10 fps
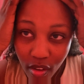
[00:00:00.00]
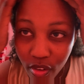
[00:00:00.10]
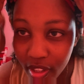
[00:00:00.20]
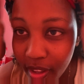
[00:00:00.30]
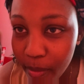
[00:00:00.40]

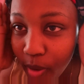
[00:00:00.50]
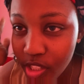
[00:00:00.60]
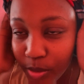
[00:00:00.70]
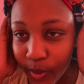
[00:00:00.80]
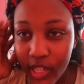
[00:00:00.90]
Okay,
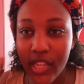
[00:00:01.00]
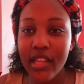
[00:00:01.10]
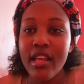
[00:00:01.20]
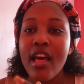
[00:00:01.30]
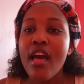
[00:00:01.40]
much
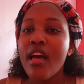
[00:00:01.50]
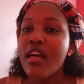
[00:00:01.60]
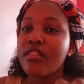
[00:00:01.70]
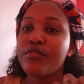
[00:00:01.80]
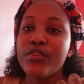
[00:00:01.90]
better.
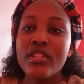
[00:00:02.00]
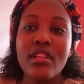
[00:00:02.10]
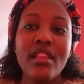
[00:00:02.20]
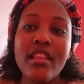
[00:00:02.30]
The first thing